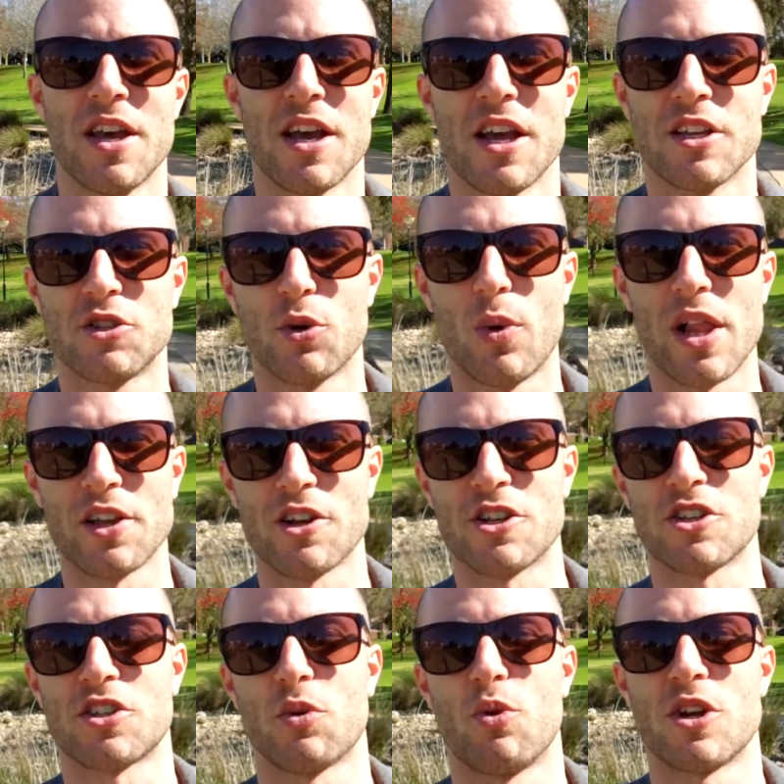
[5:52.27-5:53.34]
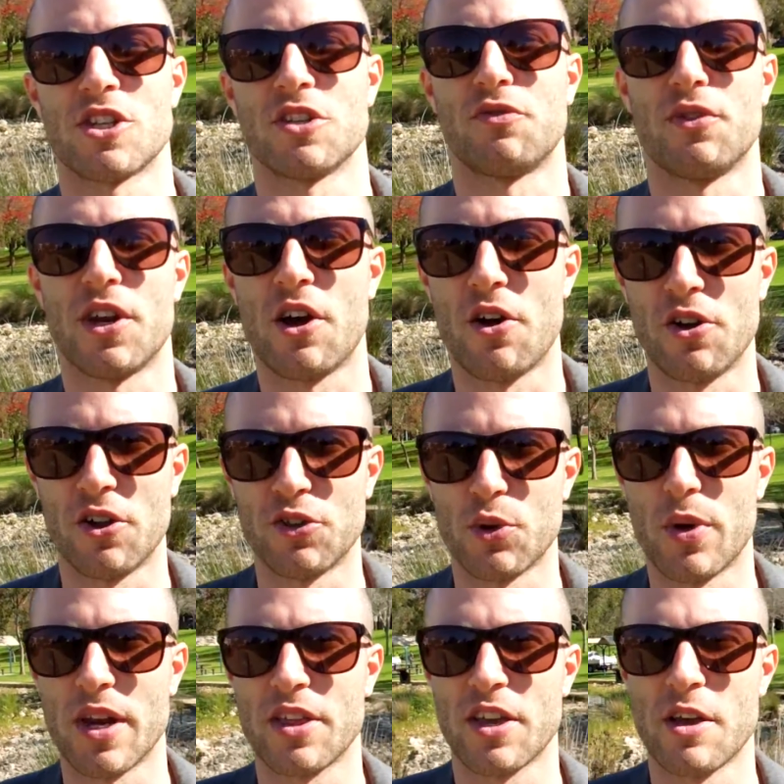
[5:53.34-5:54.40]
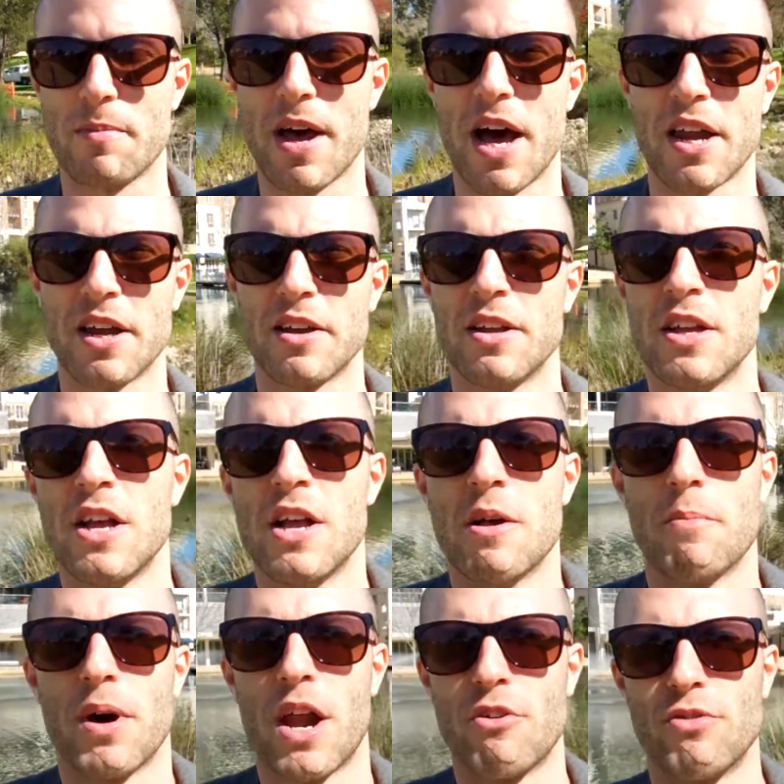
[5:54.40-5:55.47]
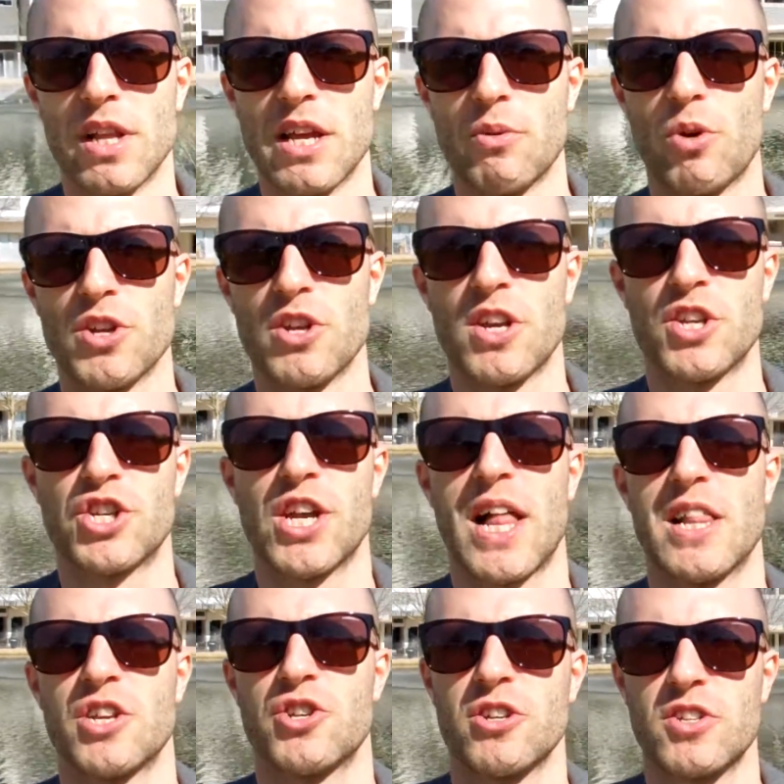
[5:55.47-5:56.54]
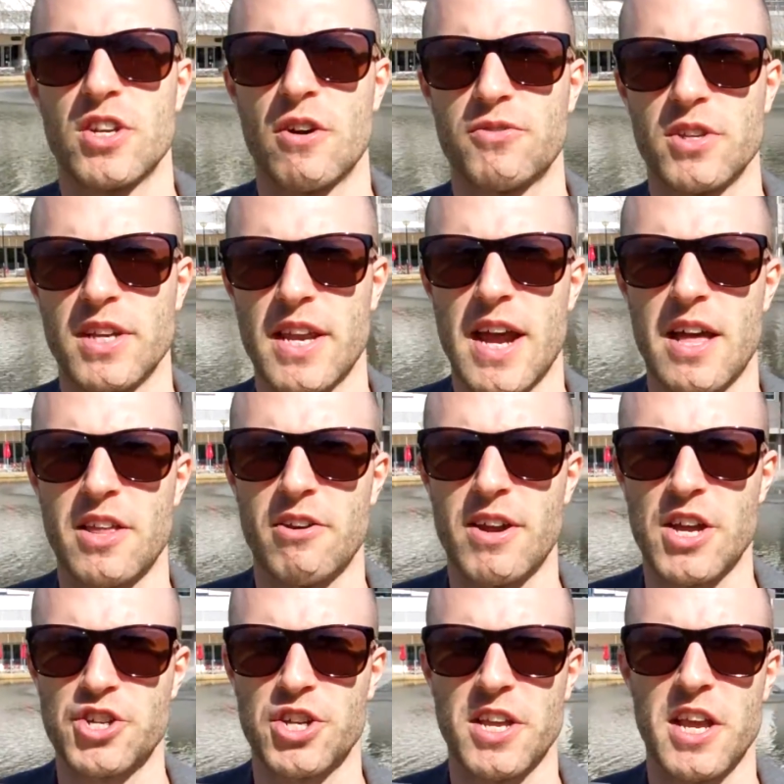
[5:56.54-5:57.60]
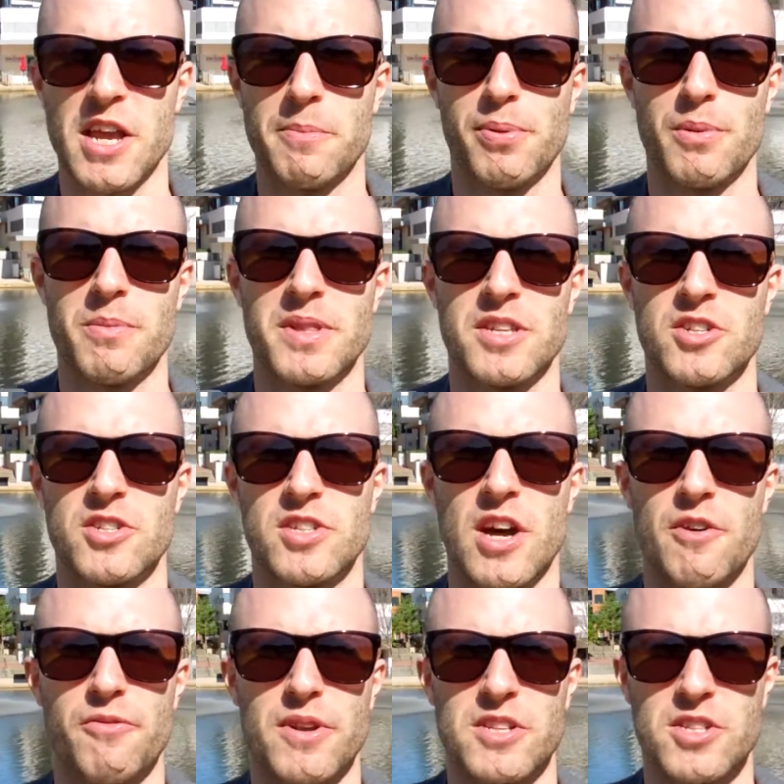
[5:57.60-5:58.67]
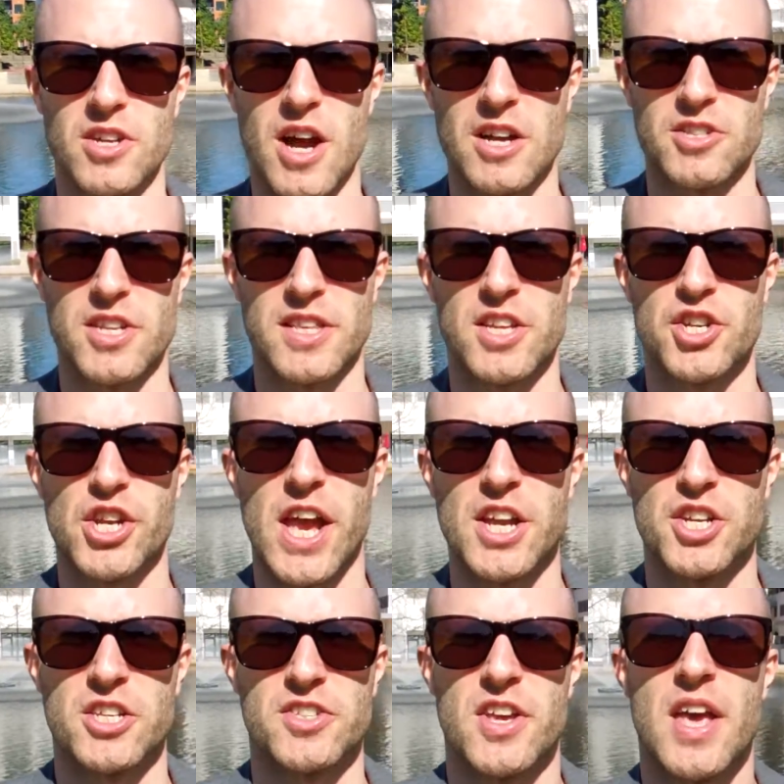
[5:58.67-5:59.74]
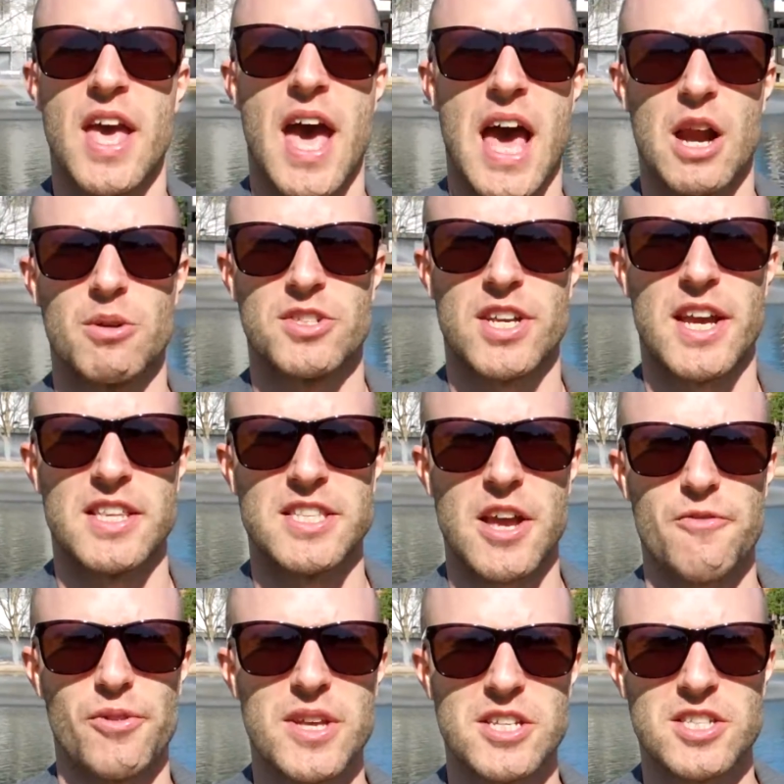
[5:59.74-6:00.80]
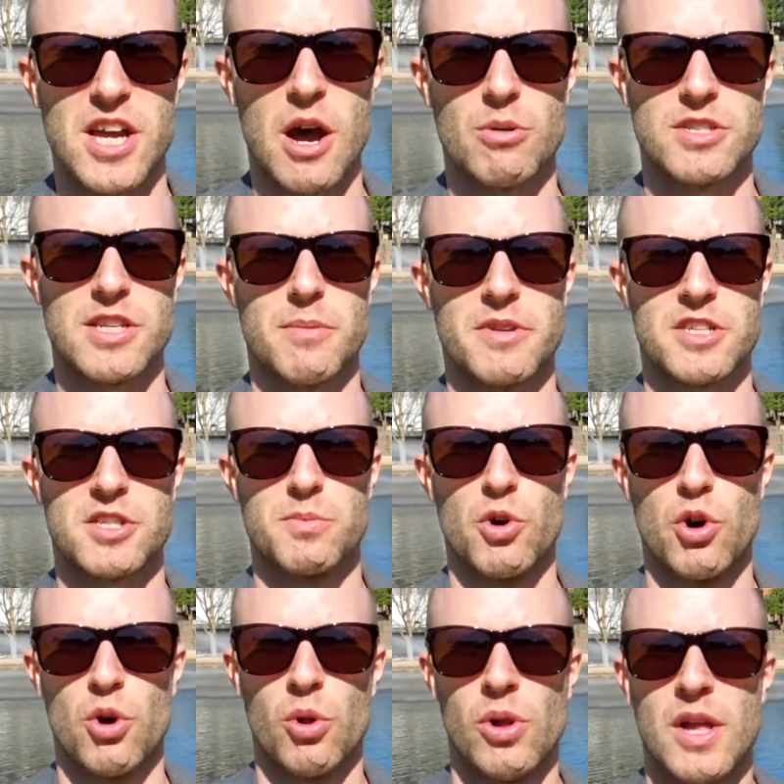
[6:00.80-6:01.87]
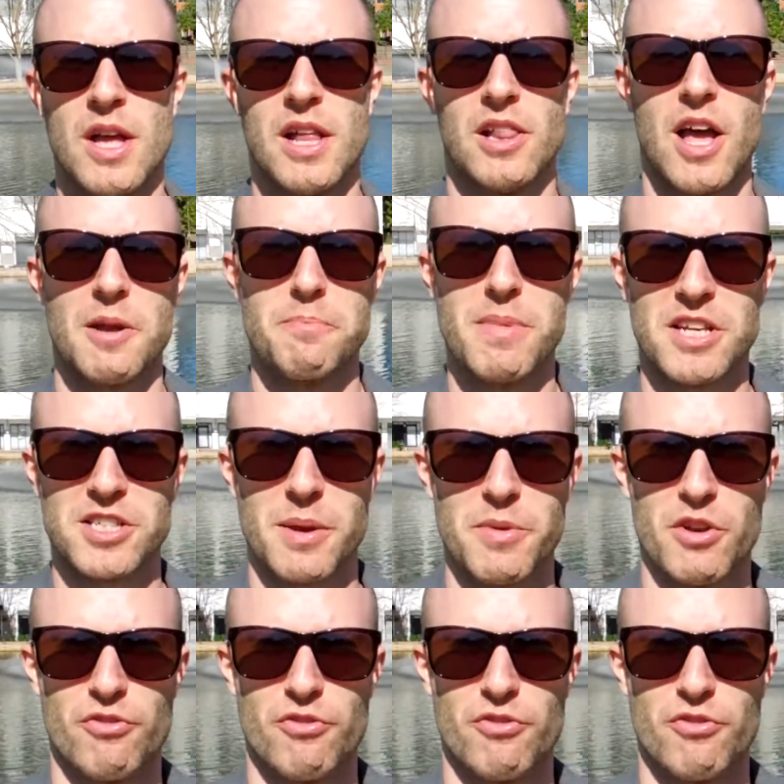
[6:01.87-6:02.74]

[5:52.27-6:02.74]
It's all well and good just to watch this video and not do anything about it, but I really want you to challenge yourself to get out there and actually implement this stuff and start seeing the changes. And I would say definitely start with something small, like mix up your